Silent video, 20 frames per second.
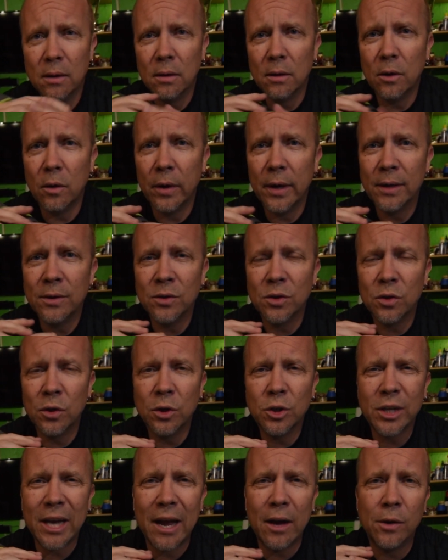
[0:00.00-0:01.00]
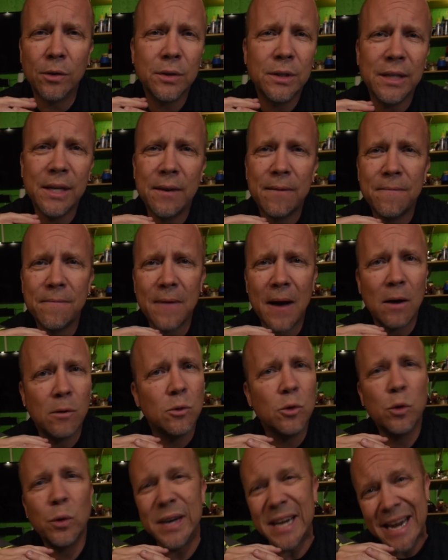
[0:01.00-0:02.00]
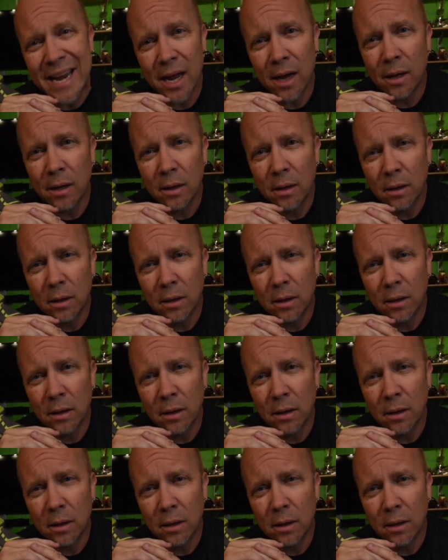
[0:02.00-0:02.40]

Go ahead and search LD Foundry,